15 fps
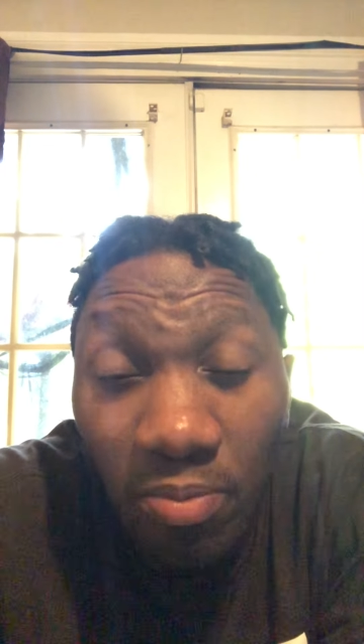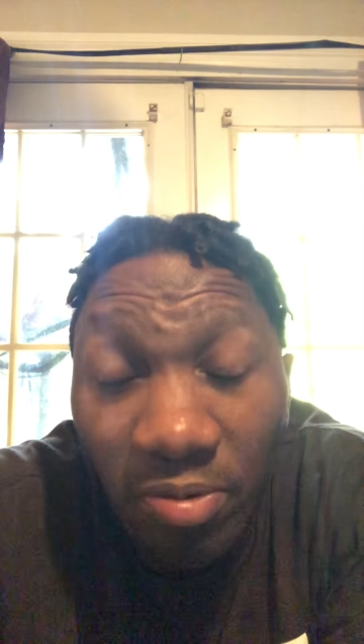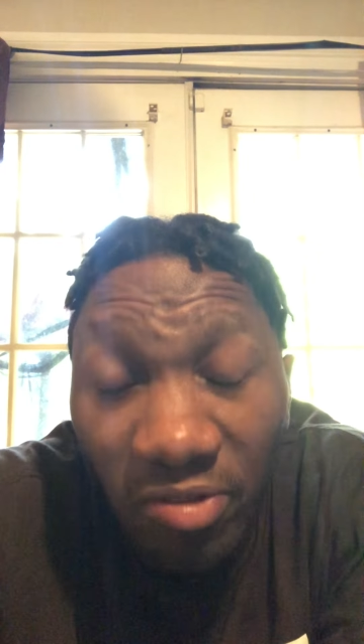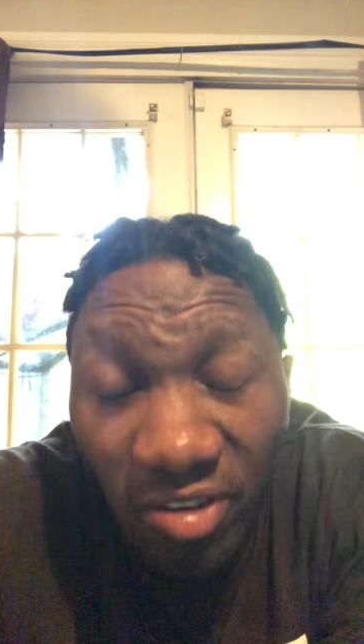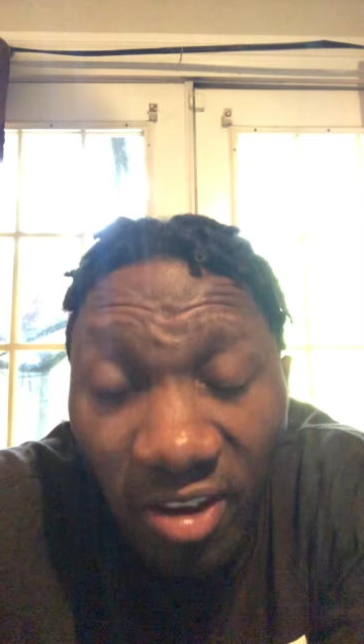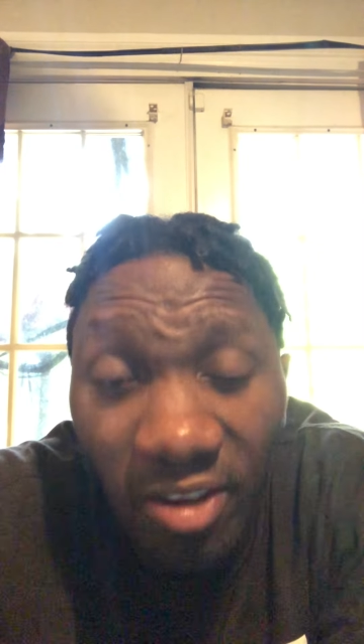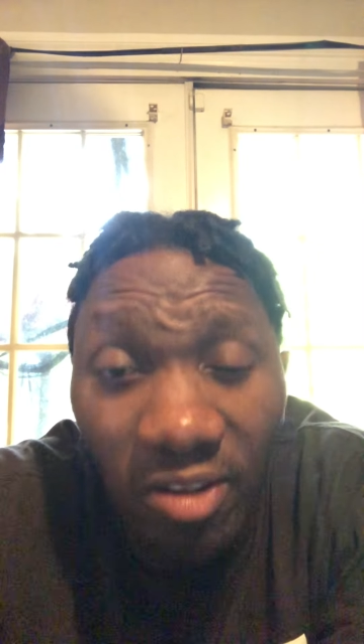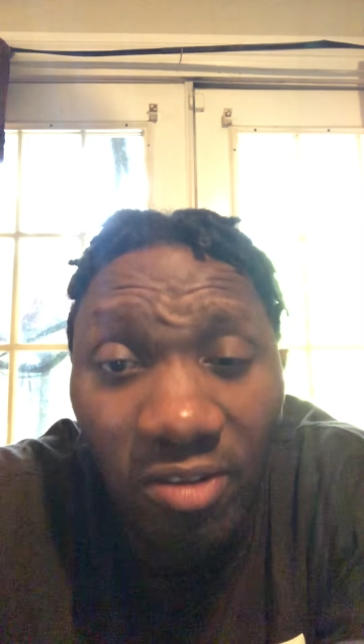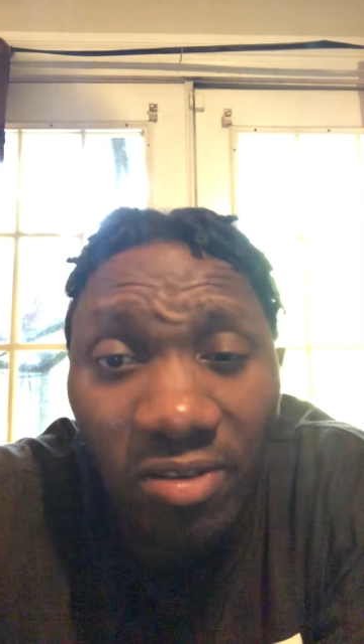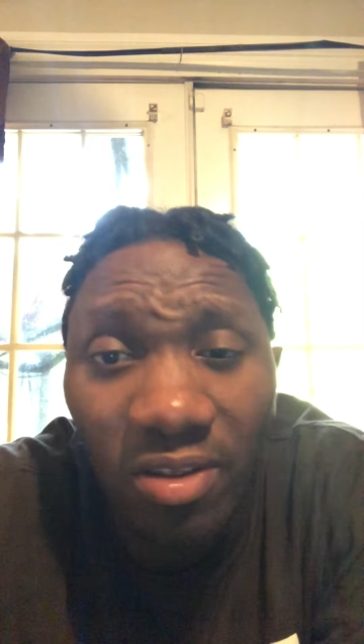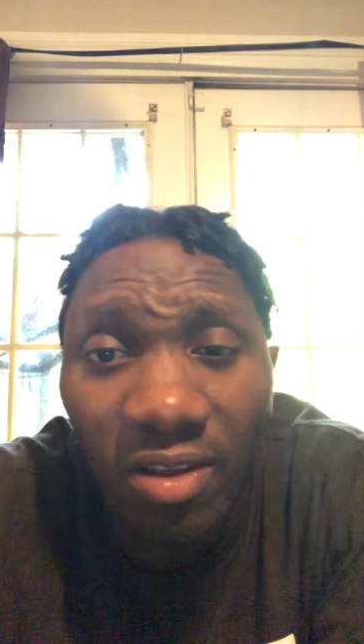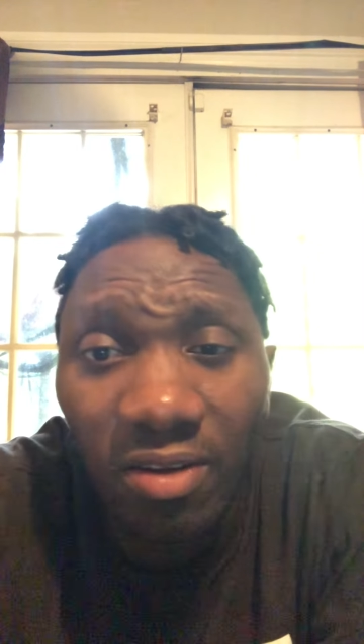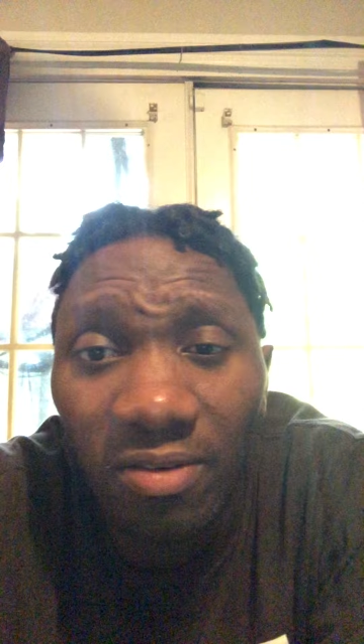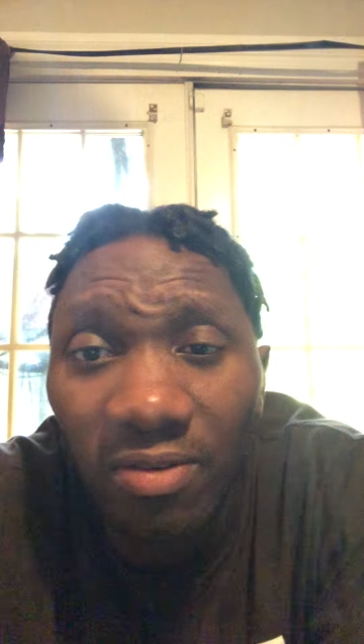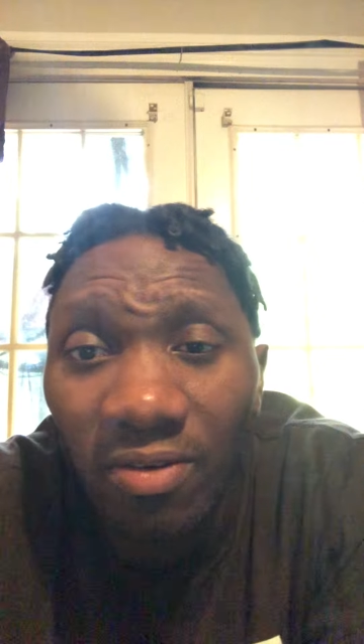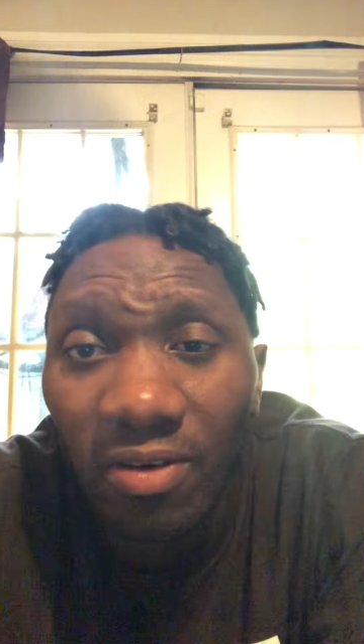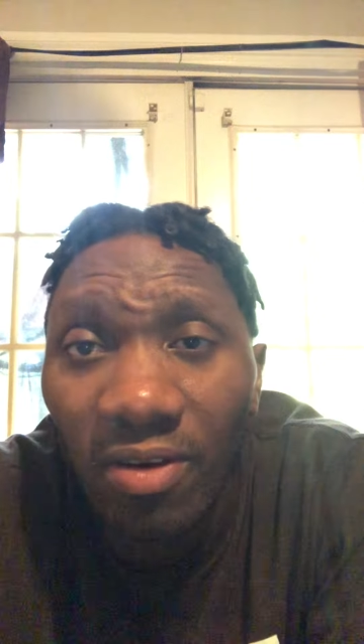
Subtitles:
protect yourself.